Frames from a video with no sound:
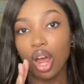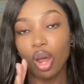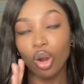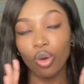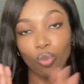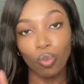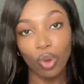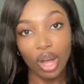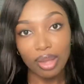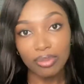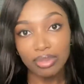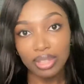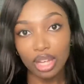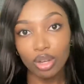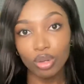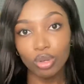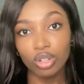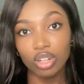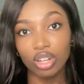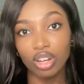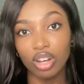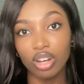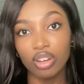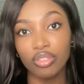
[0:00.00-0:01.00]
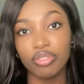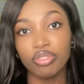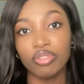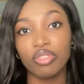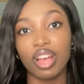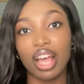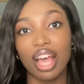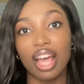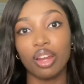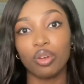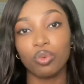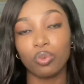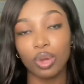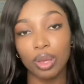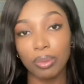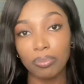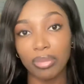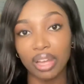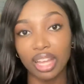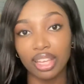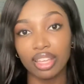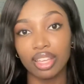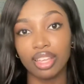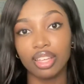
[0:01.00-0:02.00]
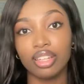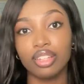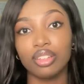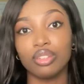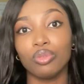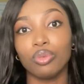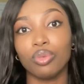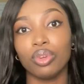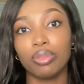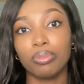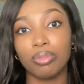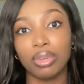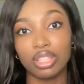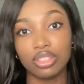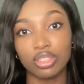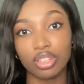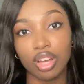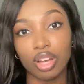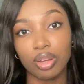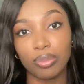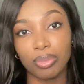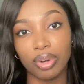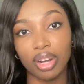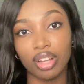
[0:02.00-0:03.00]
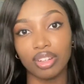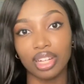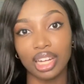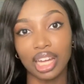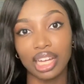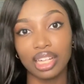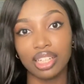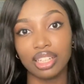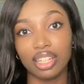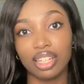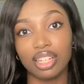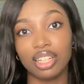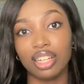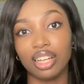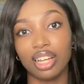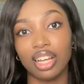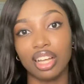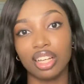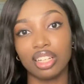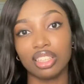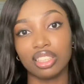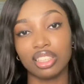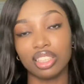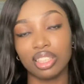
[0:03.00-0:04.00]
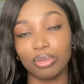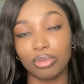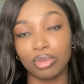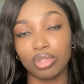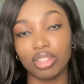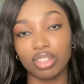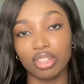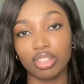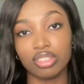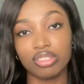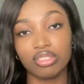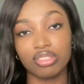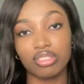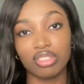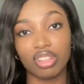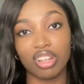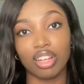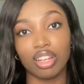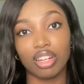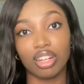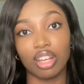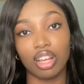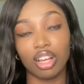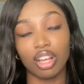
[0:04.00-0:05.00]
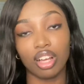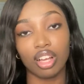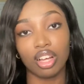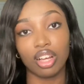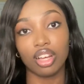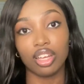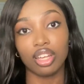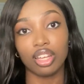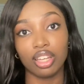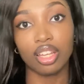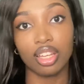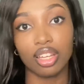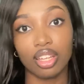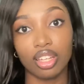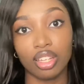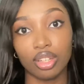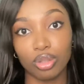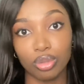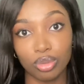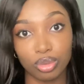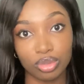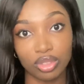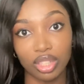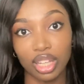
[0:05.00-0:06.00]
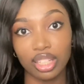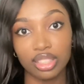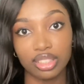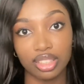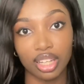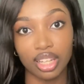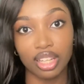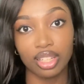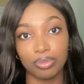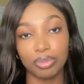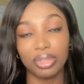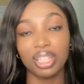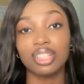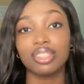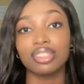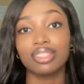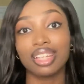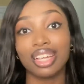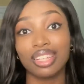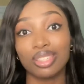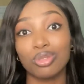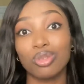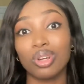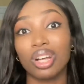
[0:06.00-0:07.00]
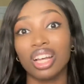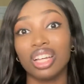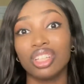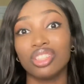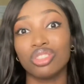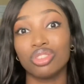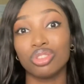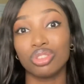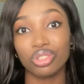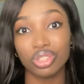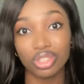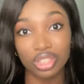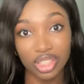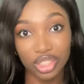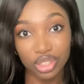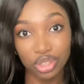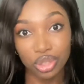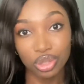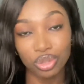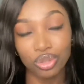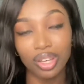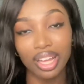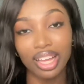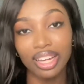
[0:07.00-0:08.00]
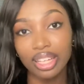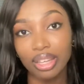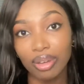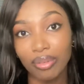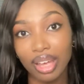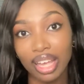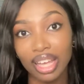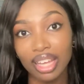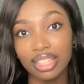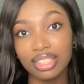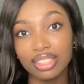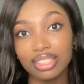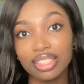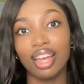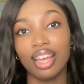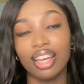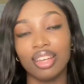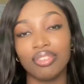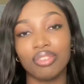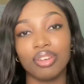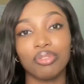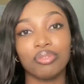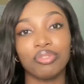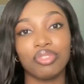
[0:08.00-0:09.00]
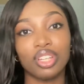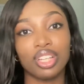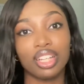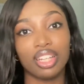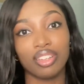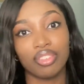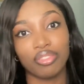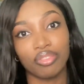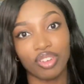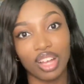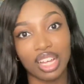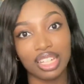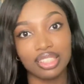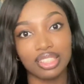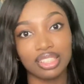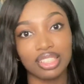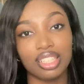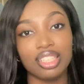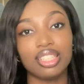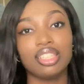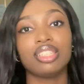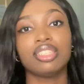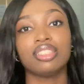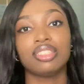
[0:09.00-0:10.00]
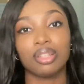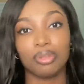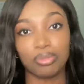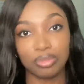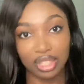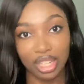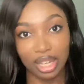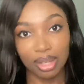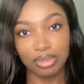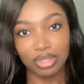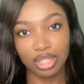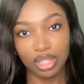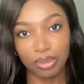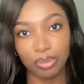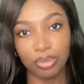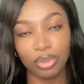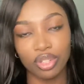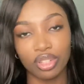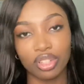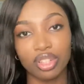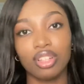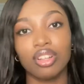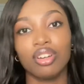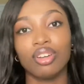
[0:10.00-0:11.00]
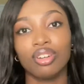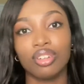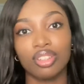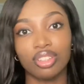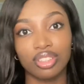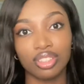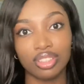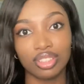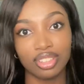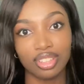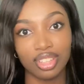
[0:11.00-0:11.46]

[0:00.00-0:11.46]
wiped that all off and went back in with my dark brown liner and lip gloss, and I called that a day because that's what I'd usually do anyways. If I'm feeling fancy, sometimes I'd put on